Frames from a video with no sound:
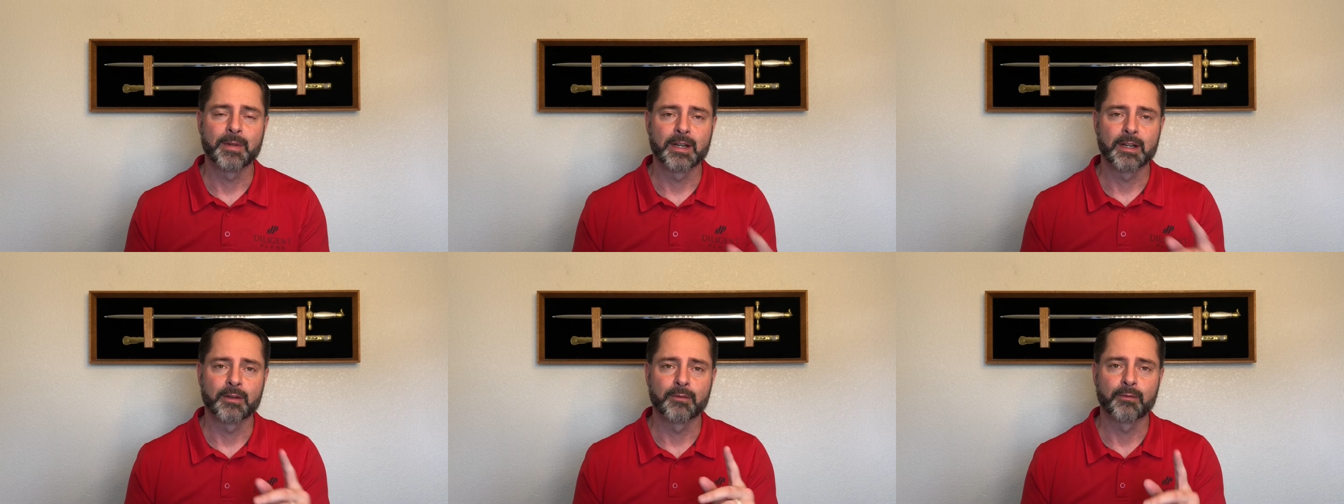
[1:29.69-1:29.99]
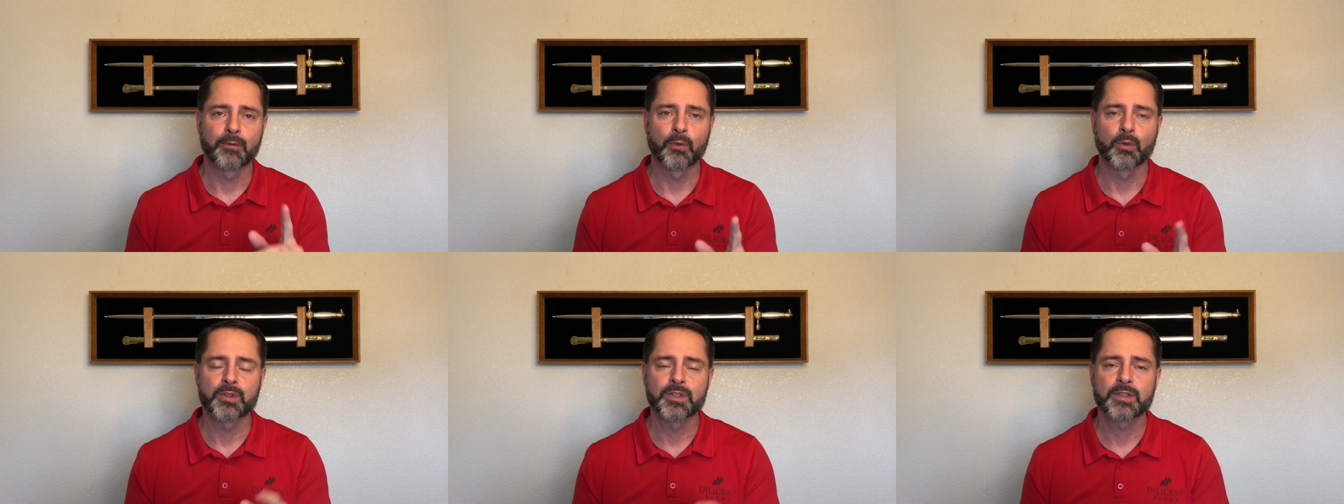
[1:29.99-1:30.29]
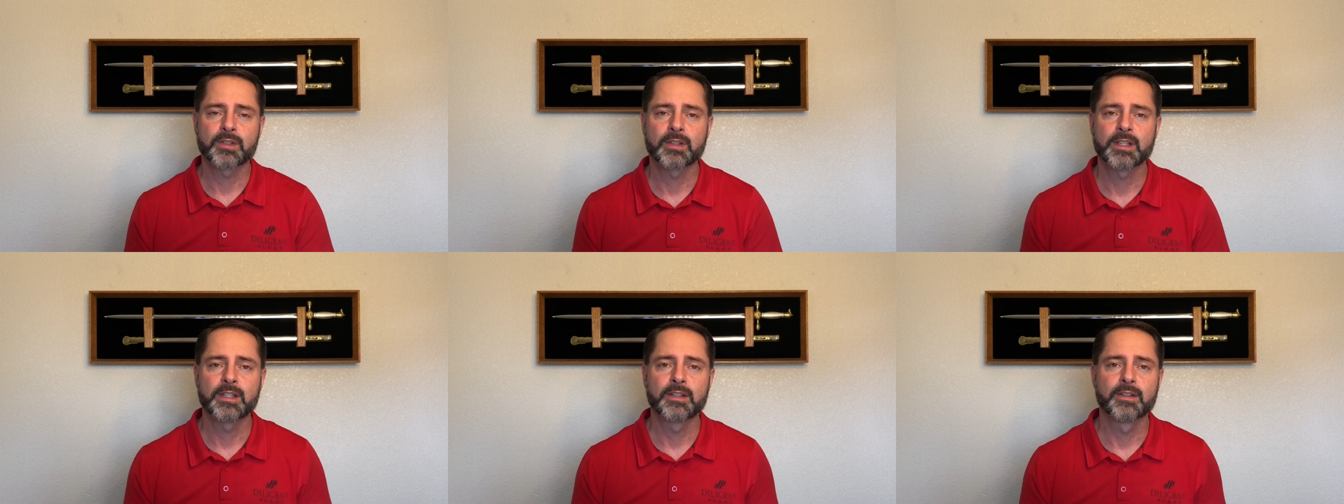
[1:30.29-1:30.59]
and
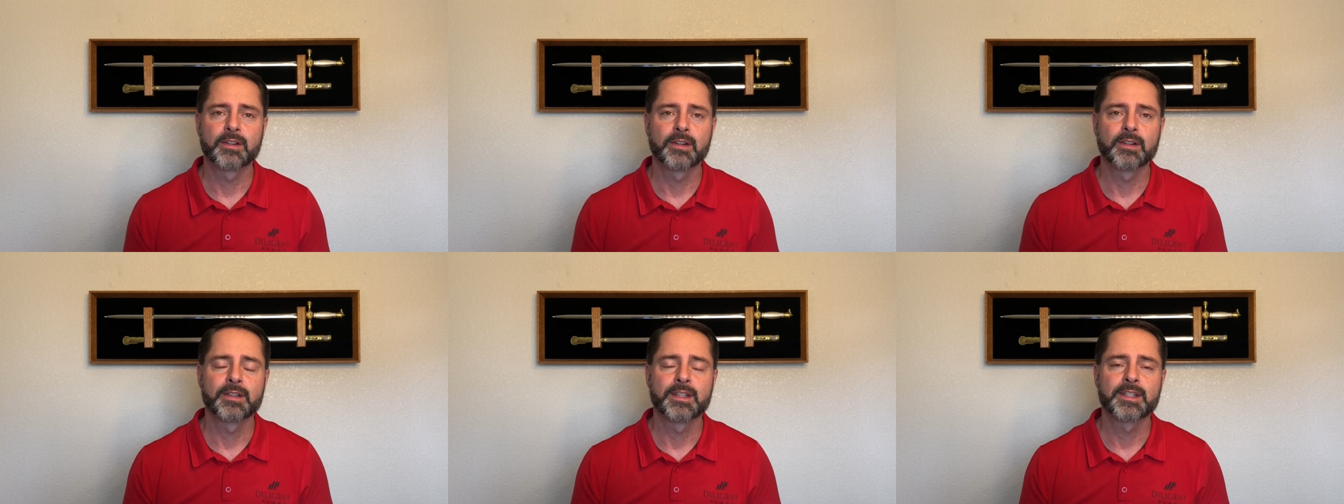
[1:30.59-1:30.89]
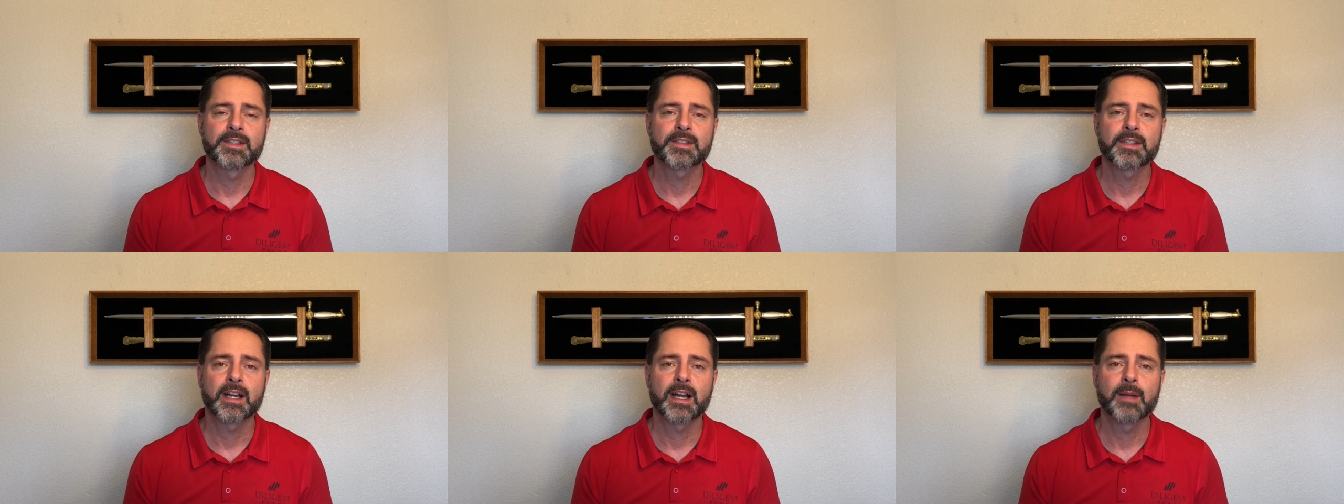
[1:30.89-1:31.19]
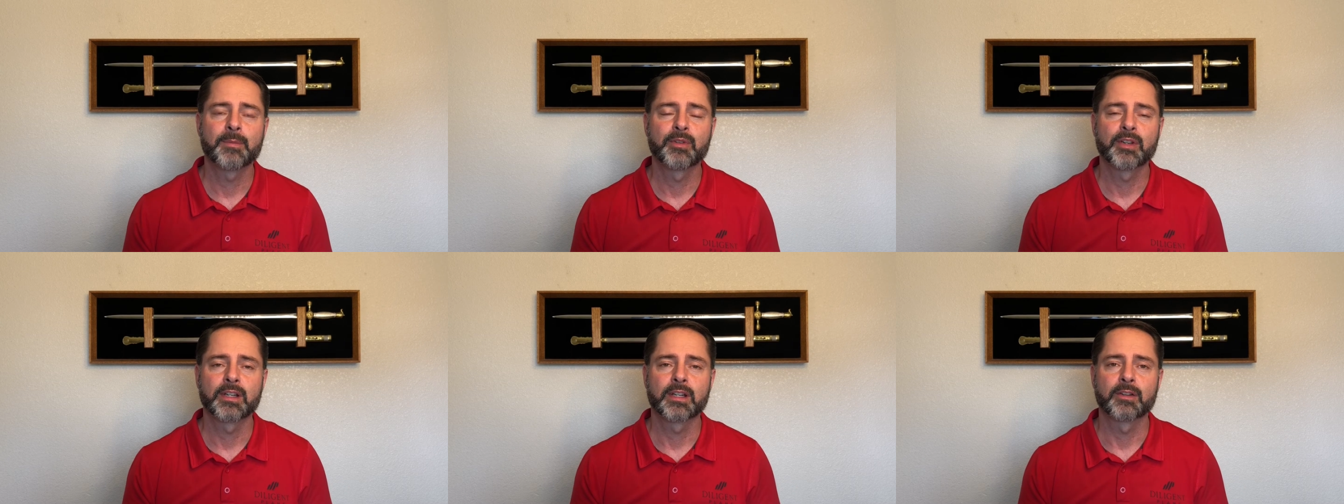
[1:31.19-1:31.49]
unfortunately during this
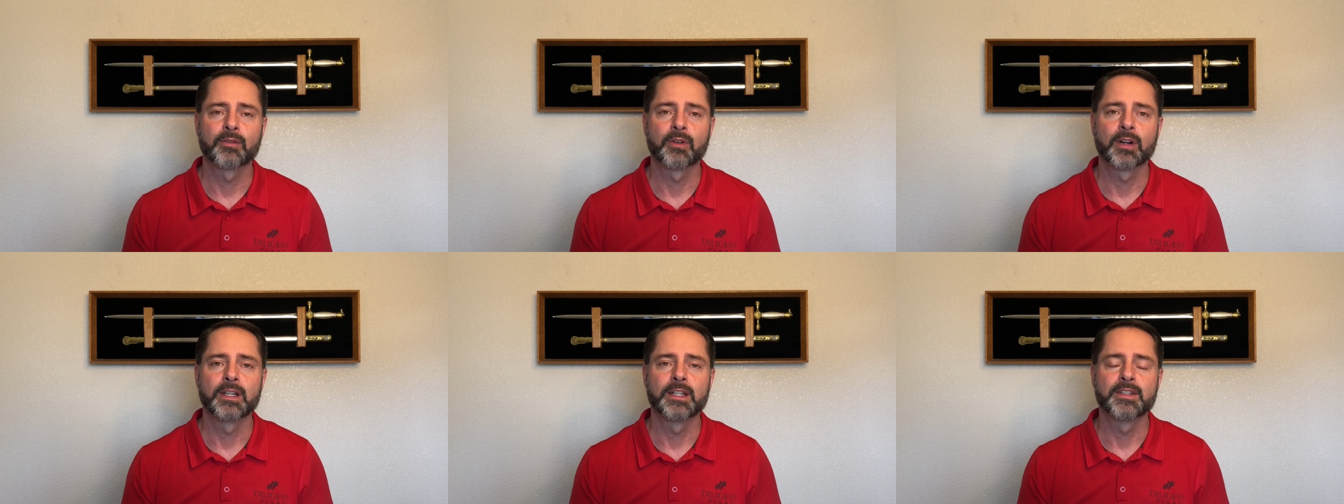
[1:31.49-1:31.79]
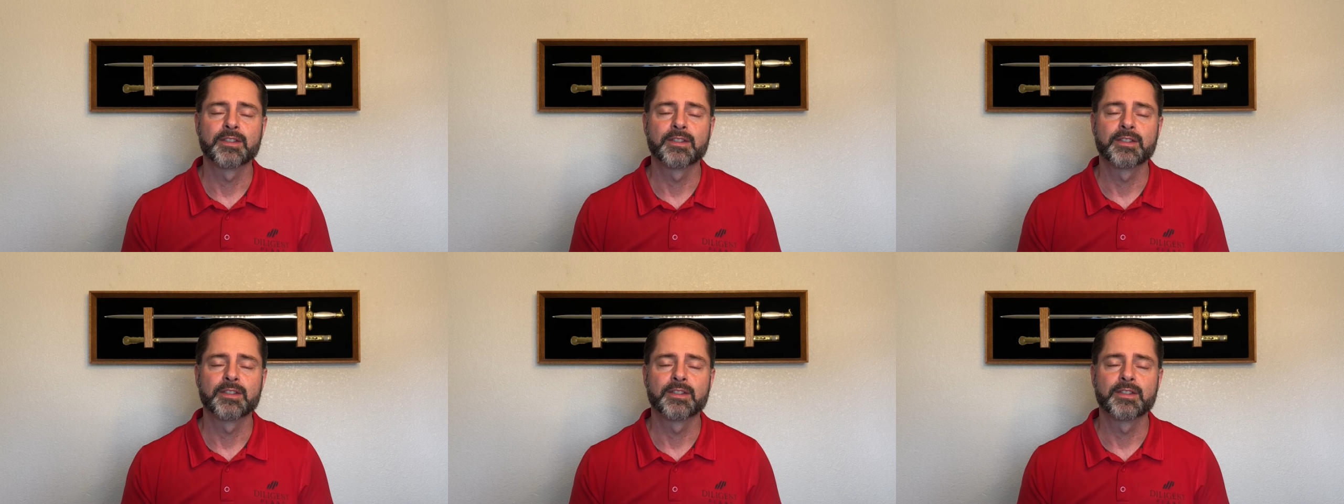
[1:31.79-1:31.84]
time you're going to run